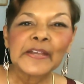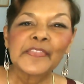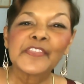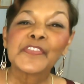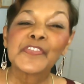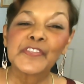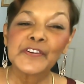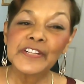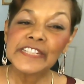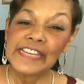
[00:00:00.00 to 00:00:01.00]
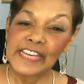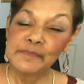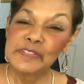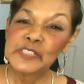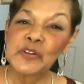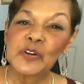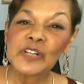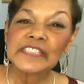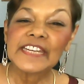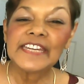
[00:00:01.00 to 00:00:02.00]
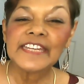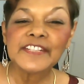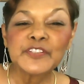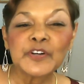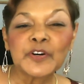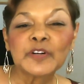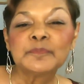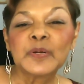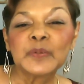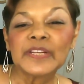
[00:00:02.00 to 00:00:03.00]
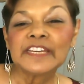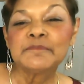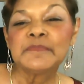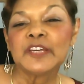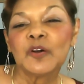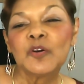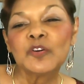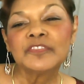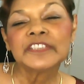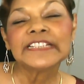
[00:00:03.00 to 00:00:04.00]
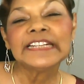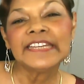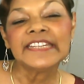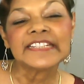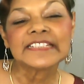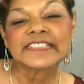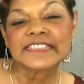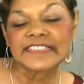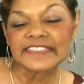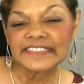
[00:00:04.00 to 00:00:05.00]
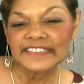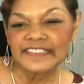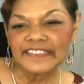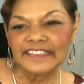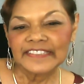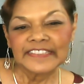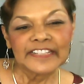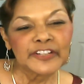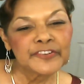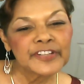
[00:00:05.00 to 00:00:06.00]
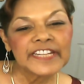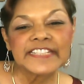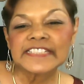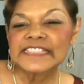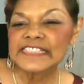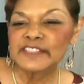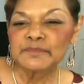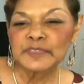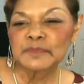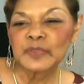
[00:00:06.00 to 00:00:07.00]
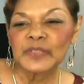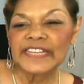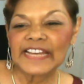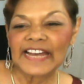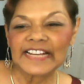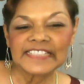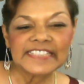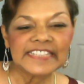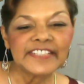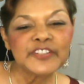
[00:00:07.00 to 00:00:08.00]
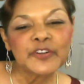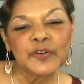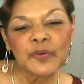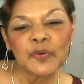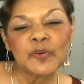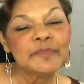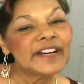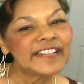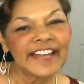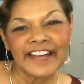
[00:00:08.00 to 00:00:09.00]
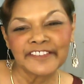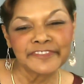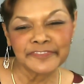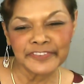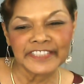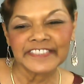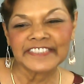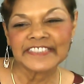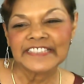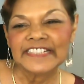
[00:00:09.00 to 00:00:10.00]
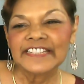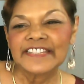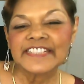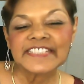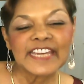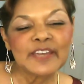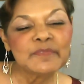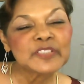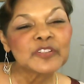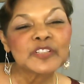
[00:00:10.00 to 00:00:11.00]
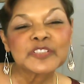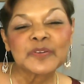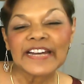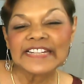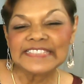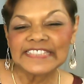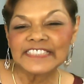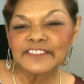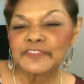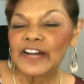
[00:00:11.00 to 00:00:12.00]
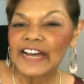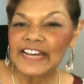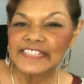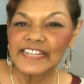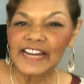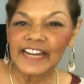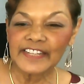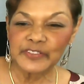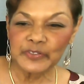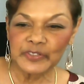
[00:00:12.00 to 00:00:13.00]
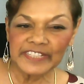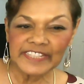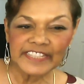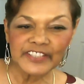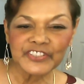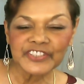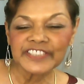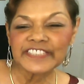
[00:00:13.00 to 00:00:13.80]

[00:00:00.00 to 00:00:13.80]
The third game is called Indoor Bowling Me Over Geeks. Create a simple bowling alley in your home and have fun. This game is also ideal for hand-eye coordination